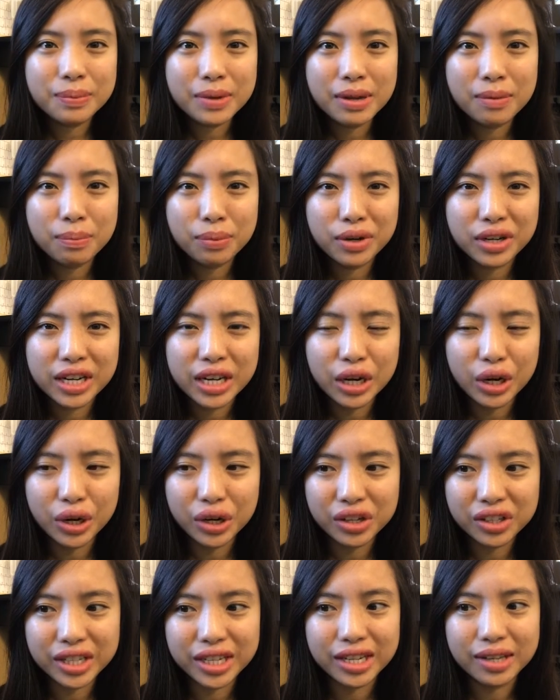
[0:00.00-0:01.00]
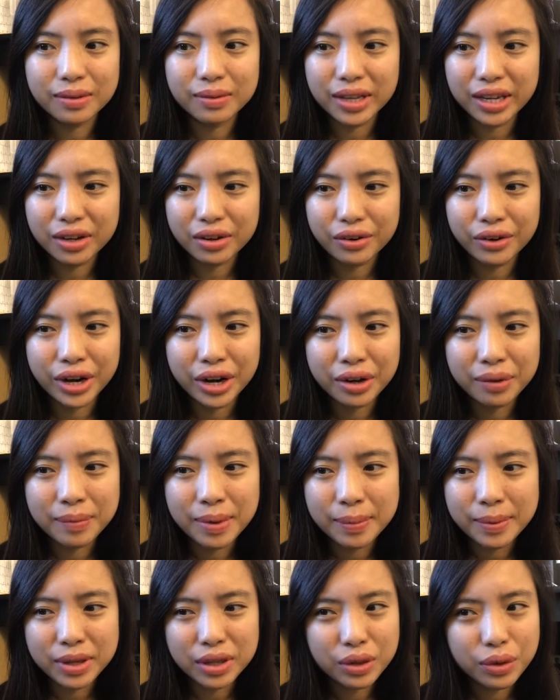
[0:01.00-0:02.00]
being pretty early, like around
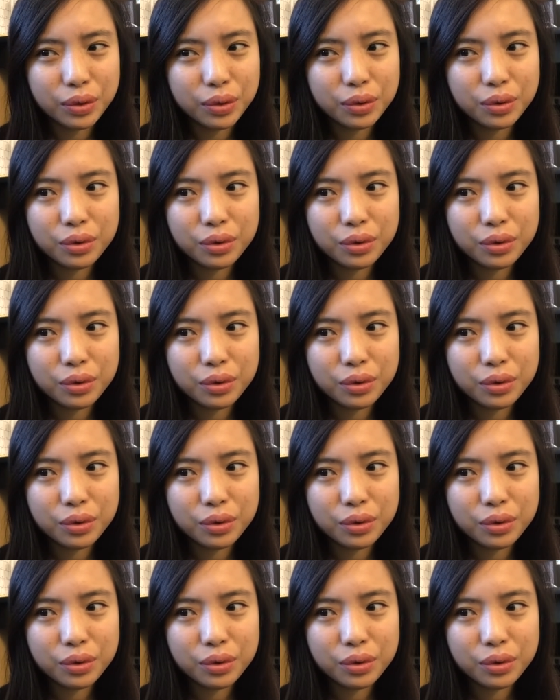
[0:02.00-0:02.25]
maybe